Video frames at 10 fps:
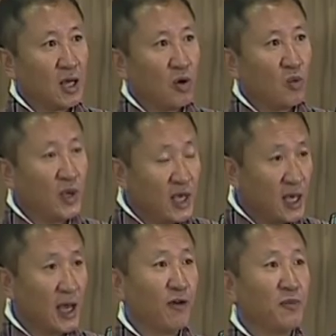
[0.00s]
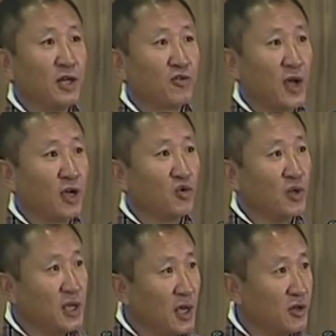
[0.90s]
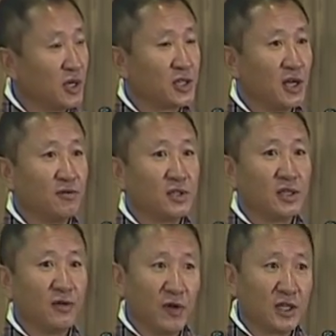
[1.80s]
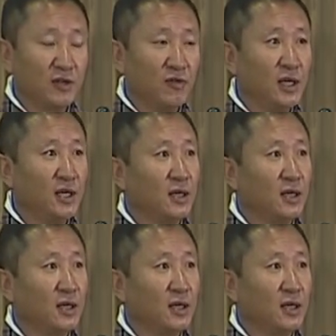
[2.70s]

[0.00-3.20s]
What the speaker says: We have been trying to engage ourselves effectively,